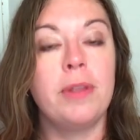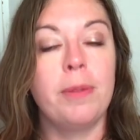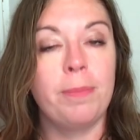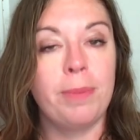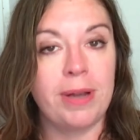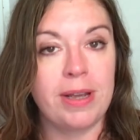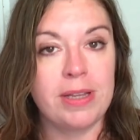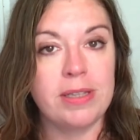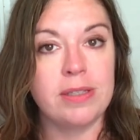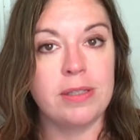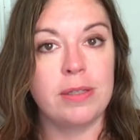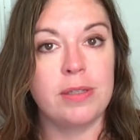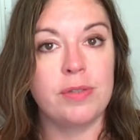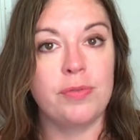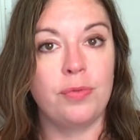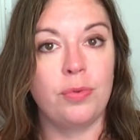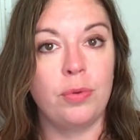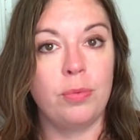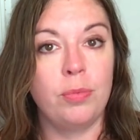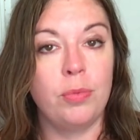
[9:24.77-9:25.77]
Pisces
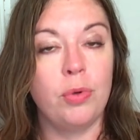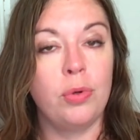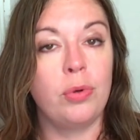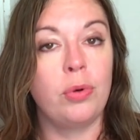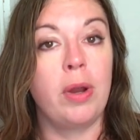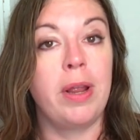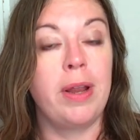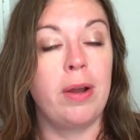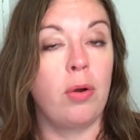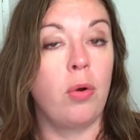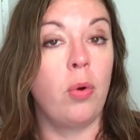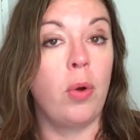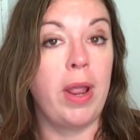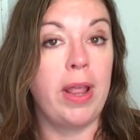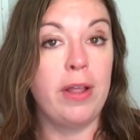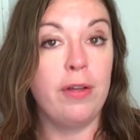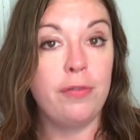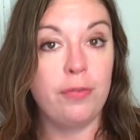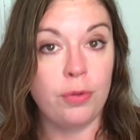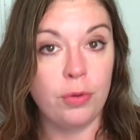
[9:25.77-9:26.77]
full moon, or a, or
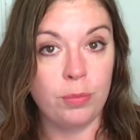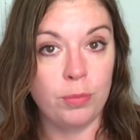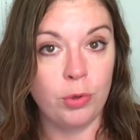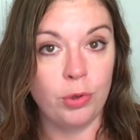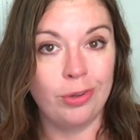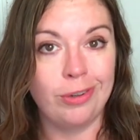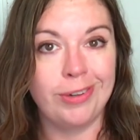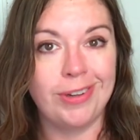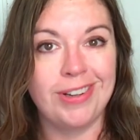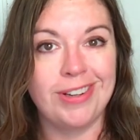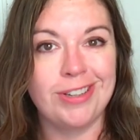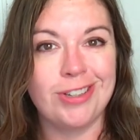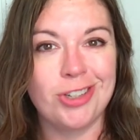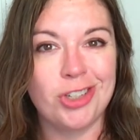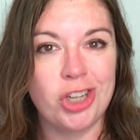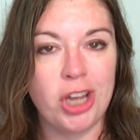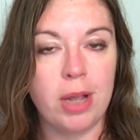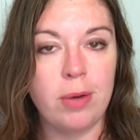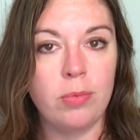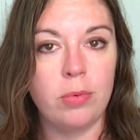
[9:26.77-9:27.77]
a full moon in
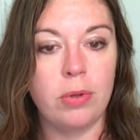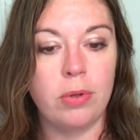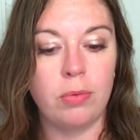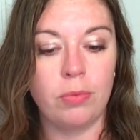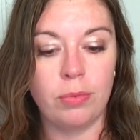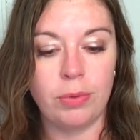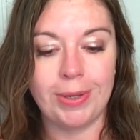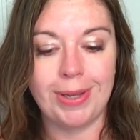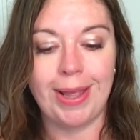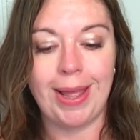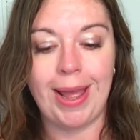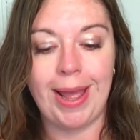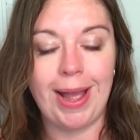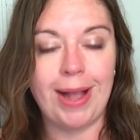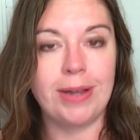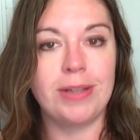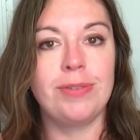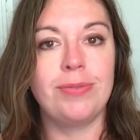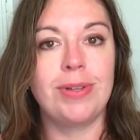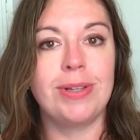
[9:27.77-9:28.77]
general, really
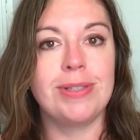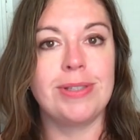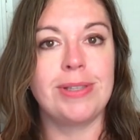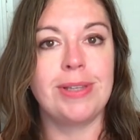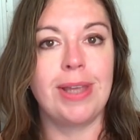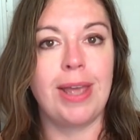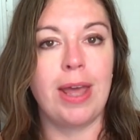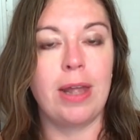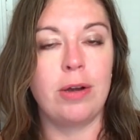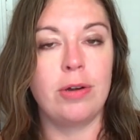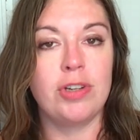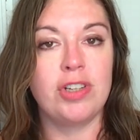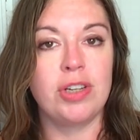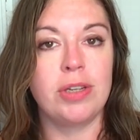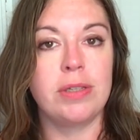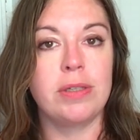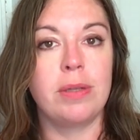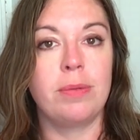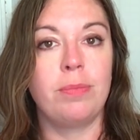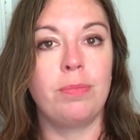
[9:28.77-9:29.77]
activates the
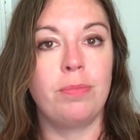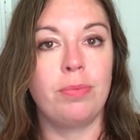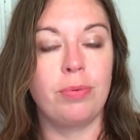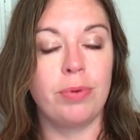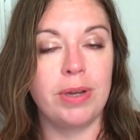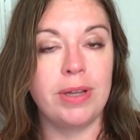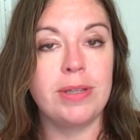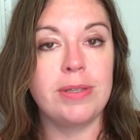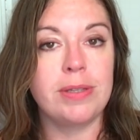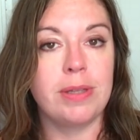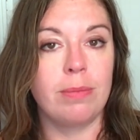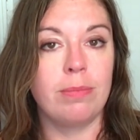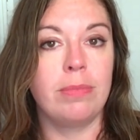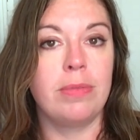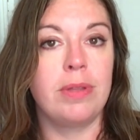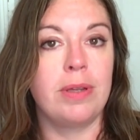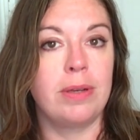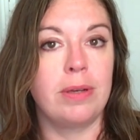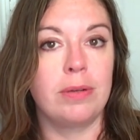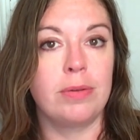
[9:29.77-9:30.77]
energies and brings
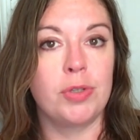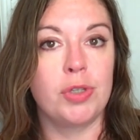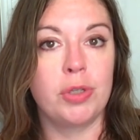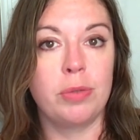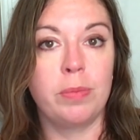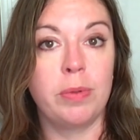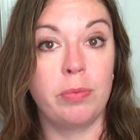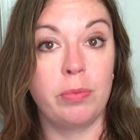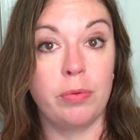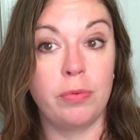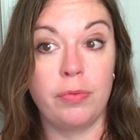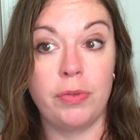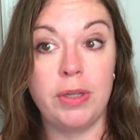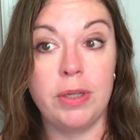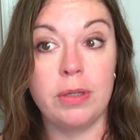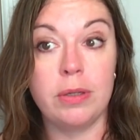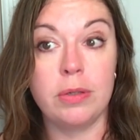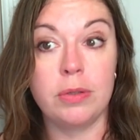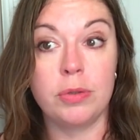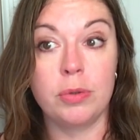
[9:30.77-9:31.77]
something to be
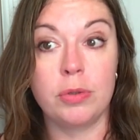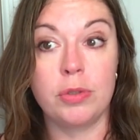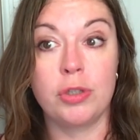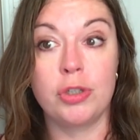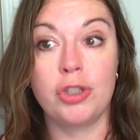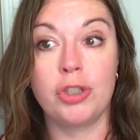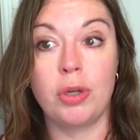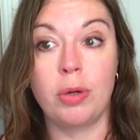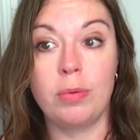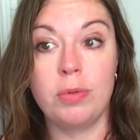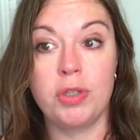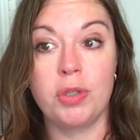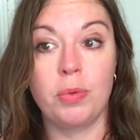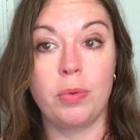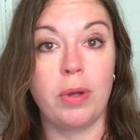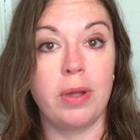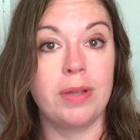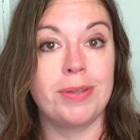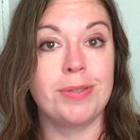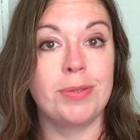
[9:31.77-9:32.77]
revealed or to shown
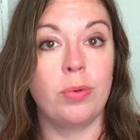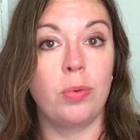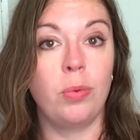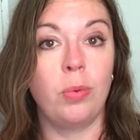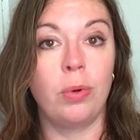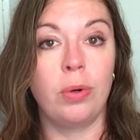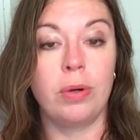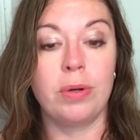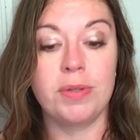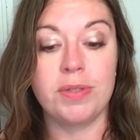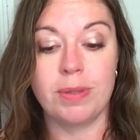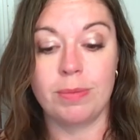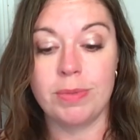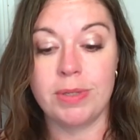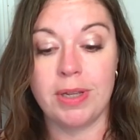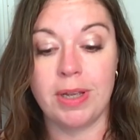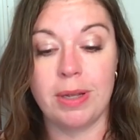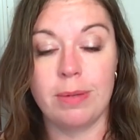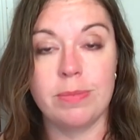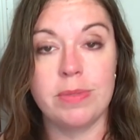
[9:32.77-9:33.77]
to us. Or
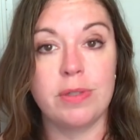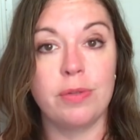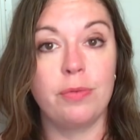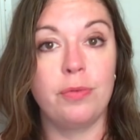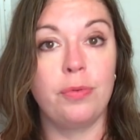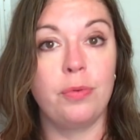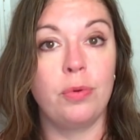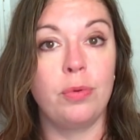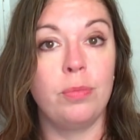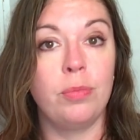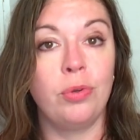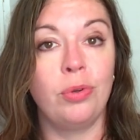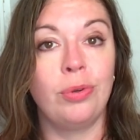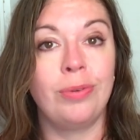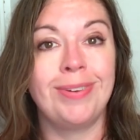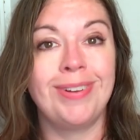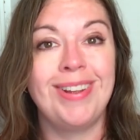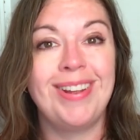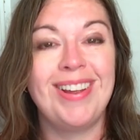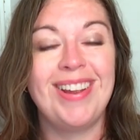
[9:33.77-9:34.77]
sometimes the full
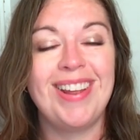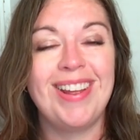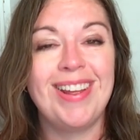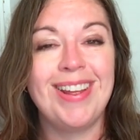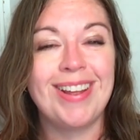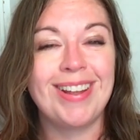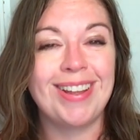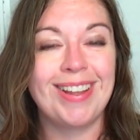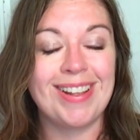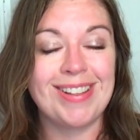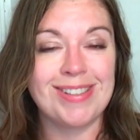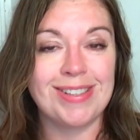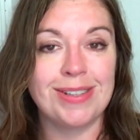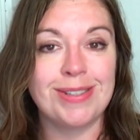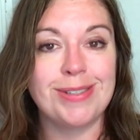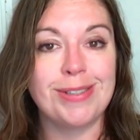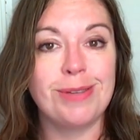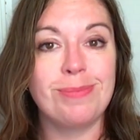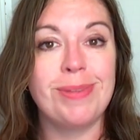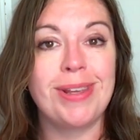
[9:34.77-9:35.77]
moon gets
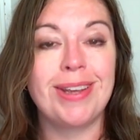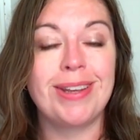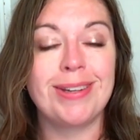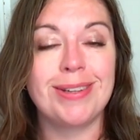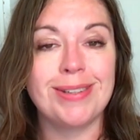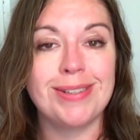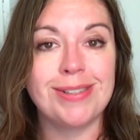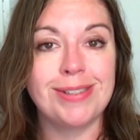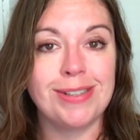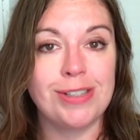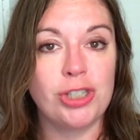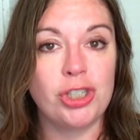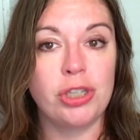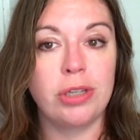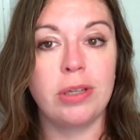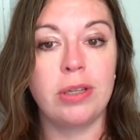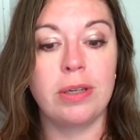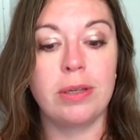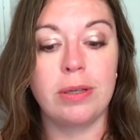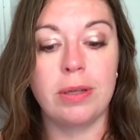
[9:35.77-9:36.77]
us to make a
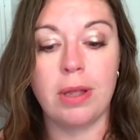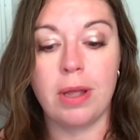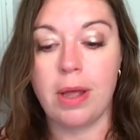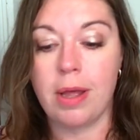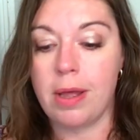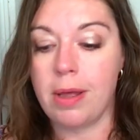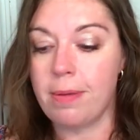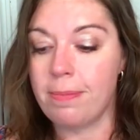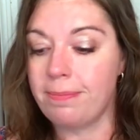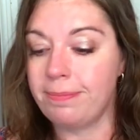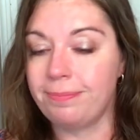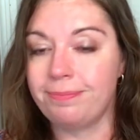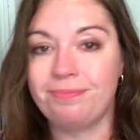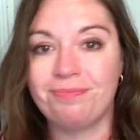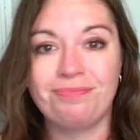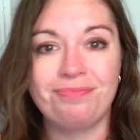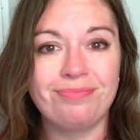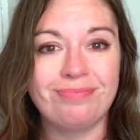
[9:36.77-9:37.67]
decision. Um,